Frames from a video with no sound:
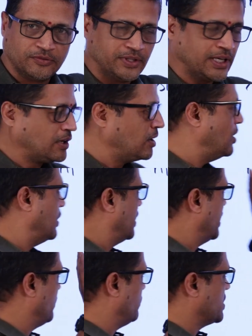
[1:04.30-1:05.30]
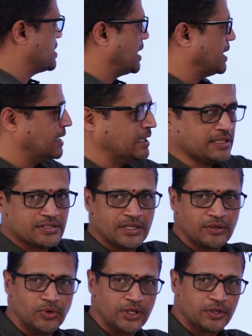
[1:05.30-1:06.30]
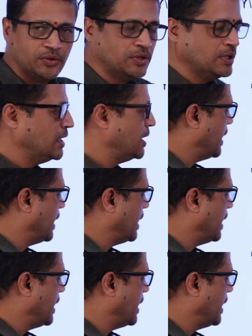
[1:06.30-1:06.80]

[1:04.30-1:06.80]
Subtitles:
of that law. N1 sin I is equal to